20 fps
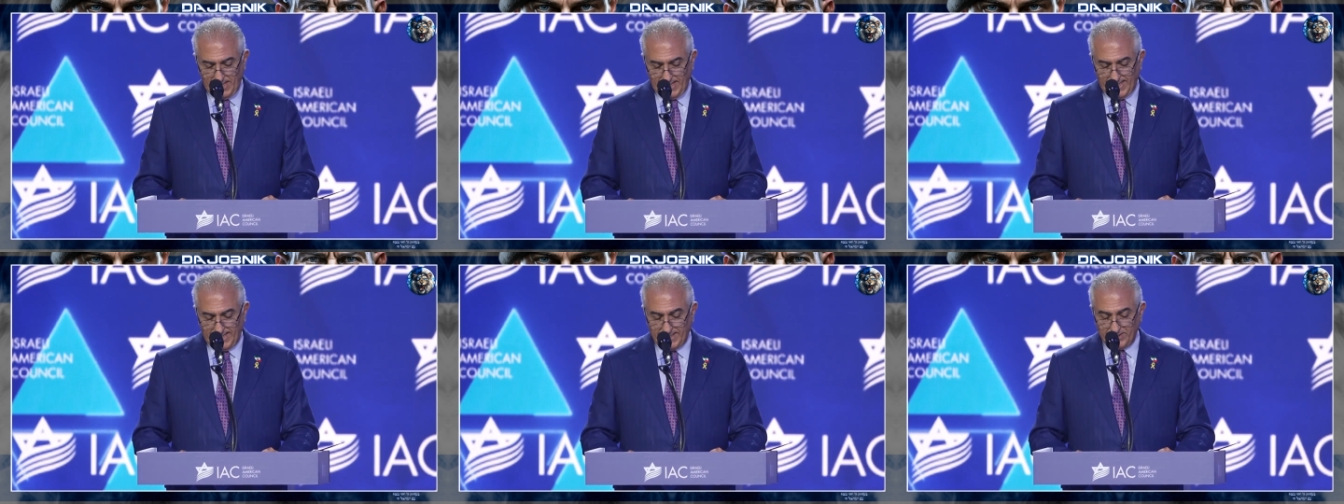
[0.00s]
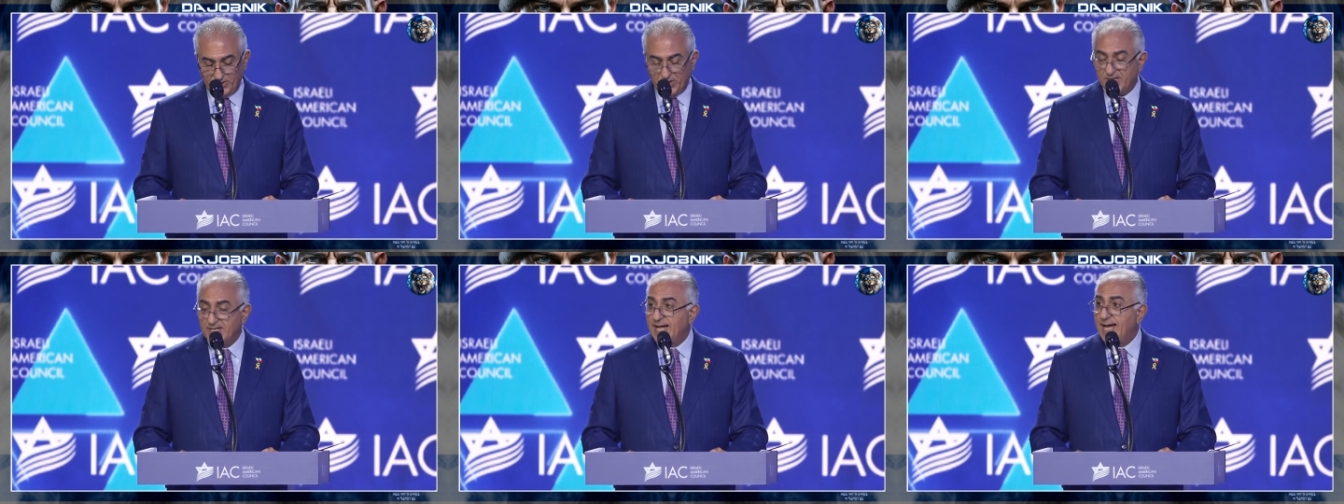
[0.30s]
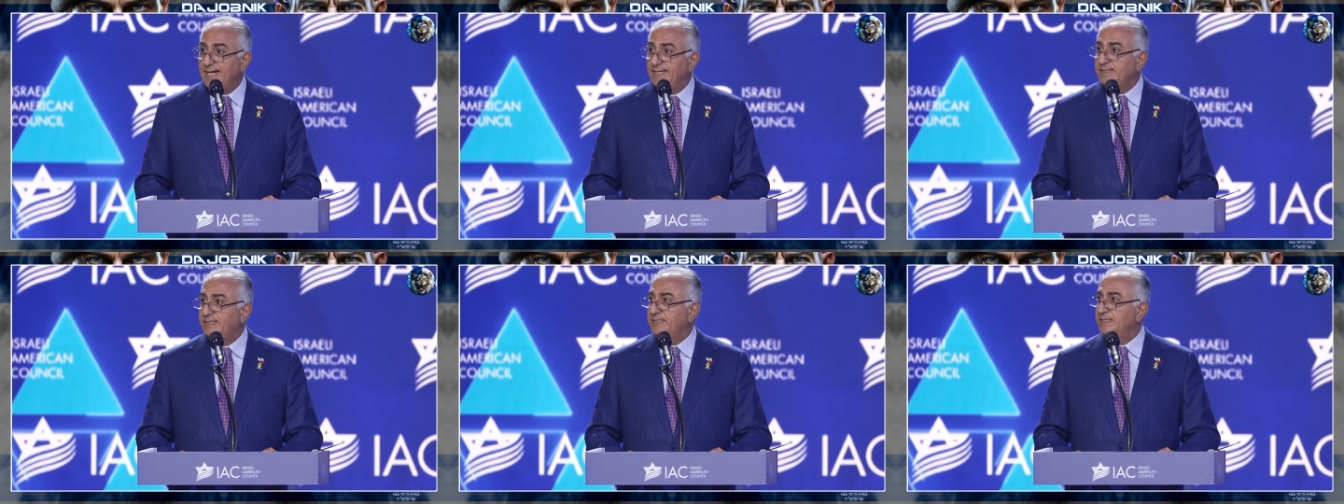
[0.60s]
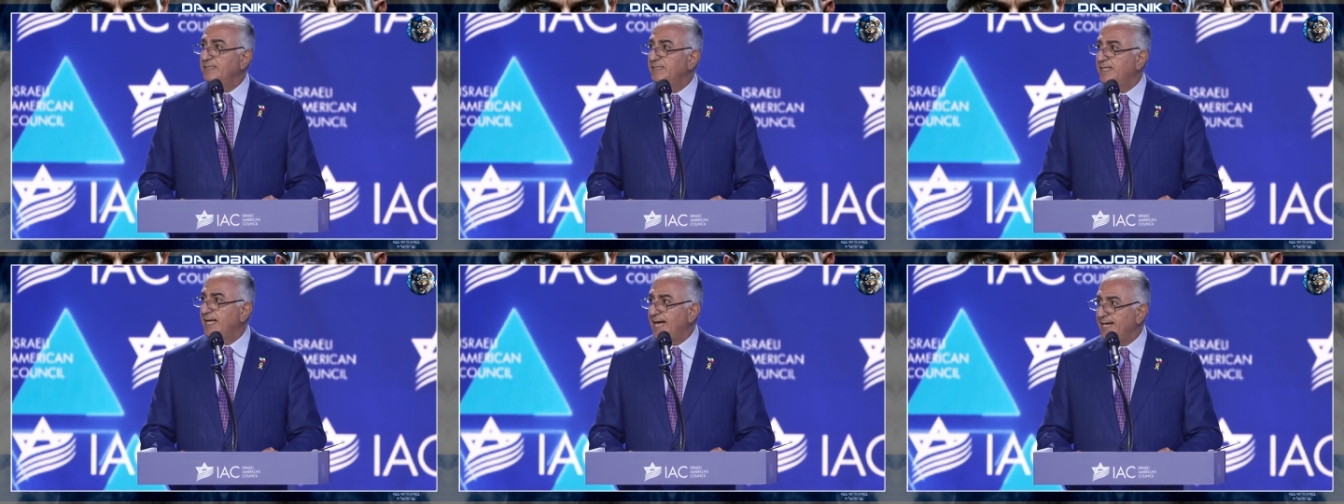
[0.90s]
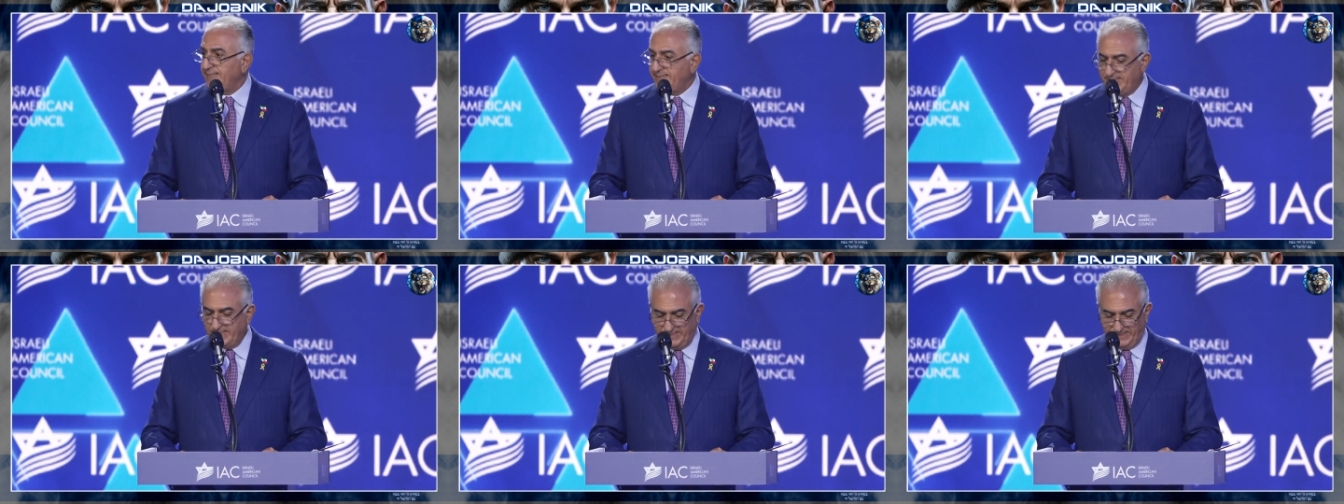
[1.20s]
In the
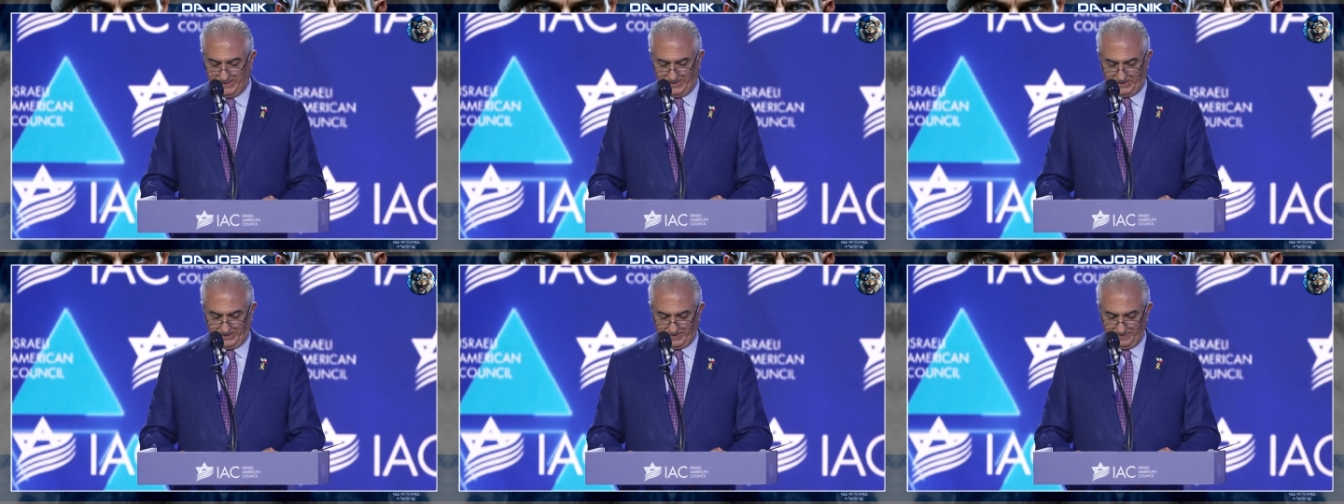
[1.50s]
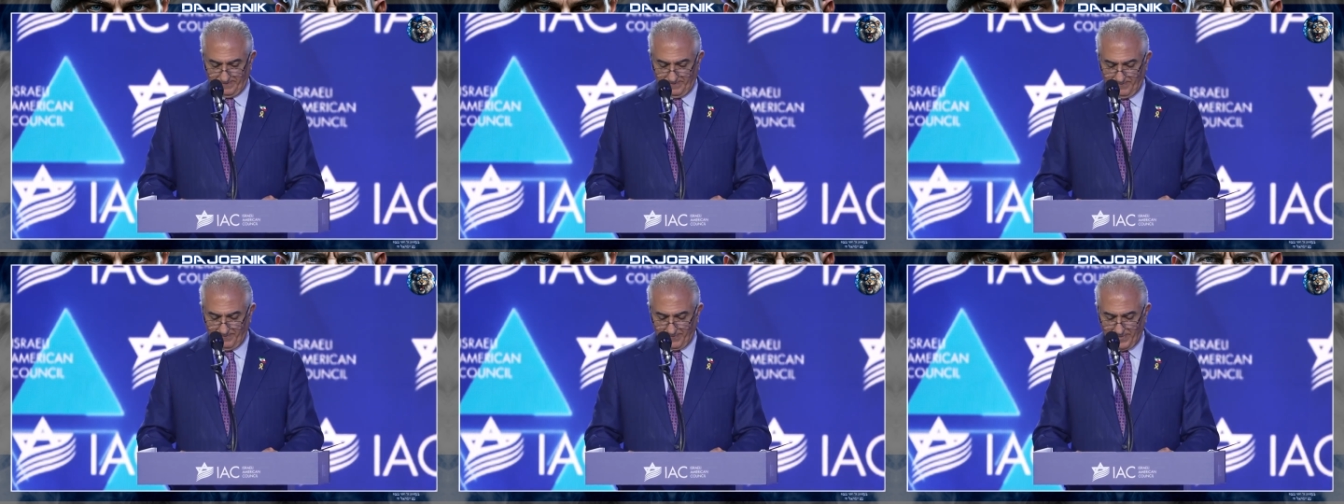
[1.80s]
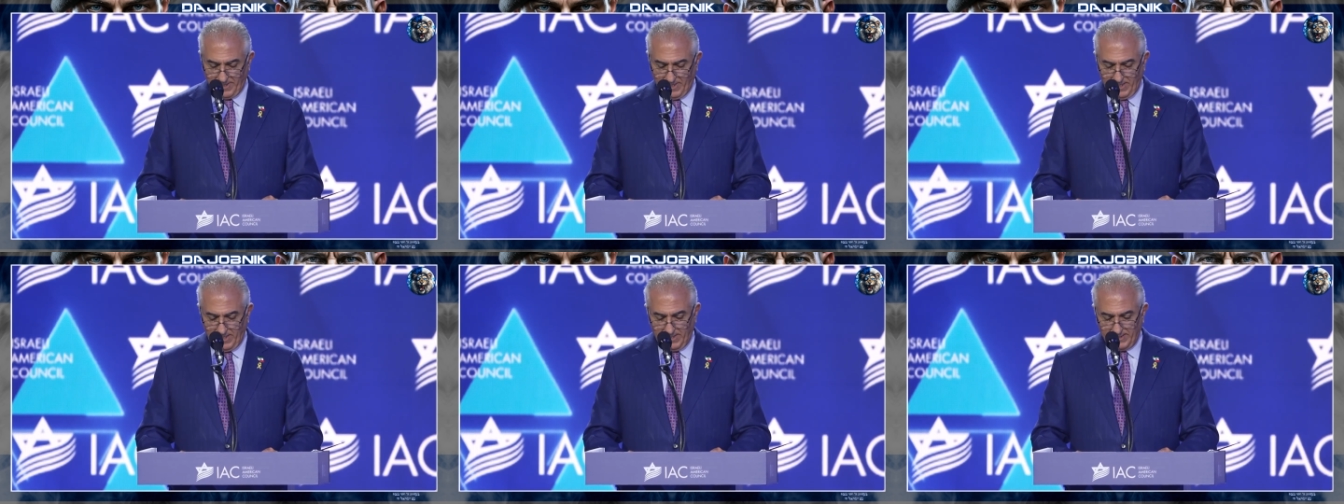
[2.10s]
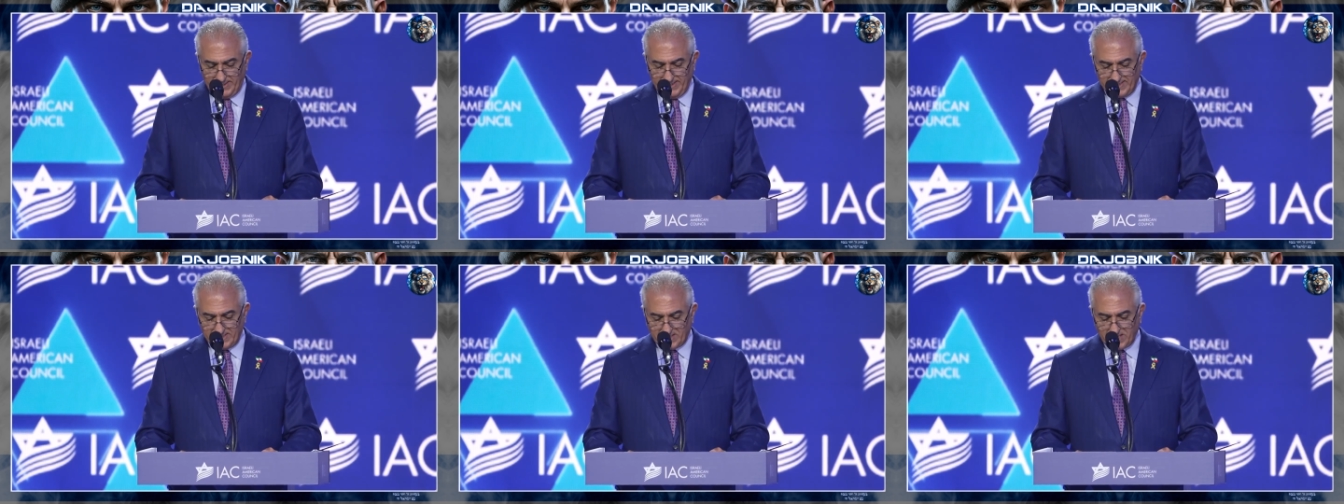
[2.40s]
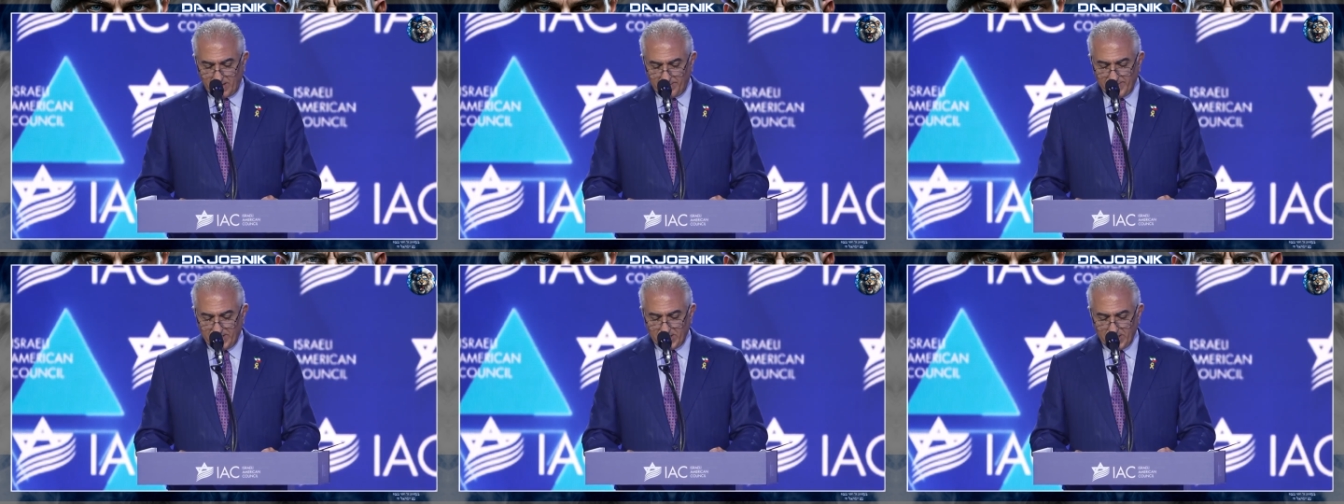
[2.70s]
1990s, the Islamic